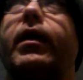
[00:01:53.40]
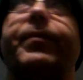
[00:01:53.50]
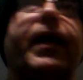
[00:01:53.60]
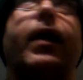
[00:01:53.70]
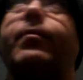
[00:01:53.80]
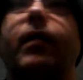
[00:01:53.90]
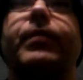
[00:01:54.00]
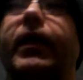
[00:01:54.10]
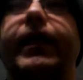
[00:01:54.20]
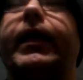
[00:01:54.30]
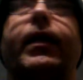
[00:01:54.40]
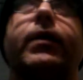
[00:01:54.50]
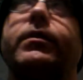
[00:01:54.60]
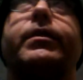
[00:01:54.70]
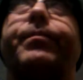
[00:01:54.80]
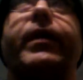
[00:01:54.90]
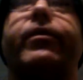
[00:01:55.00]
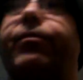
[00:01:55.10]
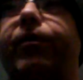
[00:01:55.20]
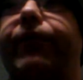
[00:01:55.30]
I mean, I'm not kidding. To me,
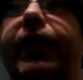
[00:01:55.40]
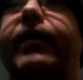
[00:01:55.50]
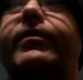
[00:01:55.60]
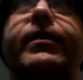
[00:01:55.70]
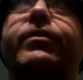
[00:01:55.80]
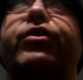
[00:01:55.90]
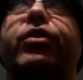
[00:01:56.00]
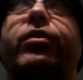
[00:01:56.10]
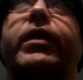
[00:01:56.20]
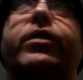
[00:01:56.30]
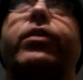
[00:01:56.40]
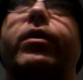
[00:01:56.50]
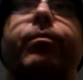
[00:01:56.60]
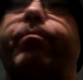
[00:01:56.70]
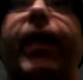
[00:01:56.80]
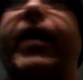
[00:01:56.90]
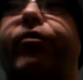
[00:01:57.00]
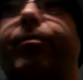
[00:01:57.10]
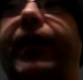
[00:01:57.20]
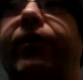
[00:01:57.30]
this movie it's a
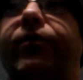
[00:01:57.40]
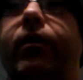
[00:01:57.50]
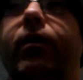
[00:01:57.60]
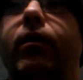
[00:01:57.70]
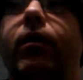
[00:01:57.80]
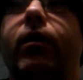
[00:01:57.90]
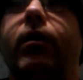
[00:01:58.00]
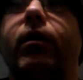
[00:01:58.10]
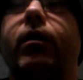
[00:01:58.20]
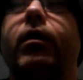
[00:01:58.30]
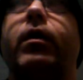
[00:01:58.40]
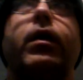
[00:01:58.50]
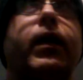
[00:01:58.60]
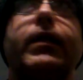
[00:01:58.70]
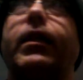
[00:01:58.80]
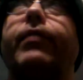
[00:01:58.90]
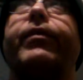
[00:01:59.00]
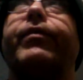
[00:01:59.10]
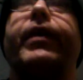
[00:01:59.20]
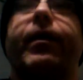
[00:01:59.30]
masterpiece. I
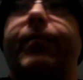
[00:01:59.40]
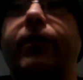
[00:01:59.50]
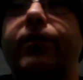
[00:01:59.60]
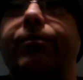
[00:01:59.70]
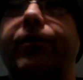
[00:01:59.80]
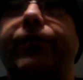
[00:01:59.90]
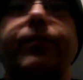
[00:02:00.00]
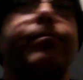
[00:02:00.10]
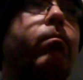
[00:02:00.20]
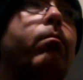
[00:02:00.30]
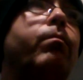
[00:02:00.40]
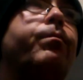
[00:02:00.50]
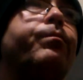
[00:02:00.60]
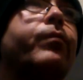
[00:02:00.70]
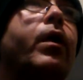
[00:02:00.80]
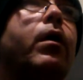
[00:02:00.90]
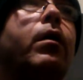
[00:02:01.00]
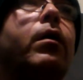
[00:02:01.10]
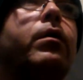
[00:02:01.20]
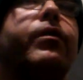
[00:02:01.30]
love everything about this movie.
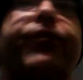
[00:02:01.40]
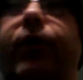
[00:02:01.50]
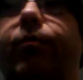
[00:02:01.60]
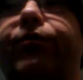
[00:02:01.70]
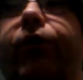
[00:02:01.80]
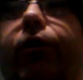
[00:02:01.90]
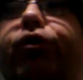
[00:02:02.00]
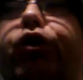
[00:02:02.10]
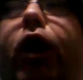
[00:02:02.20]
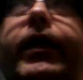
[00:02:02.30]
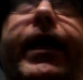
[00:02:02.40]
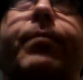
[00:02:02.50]
The film stars John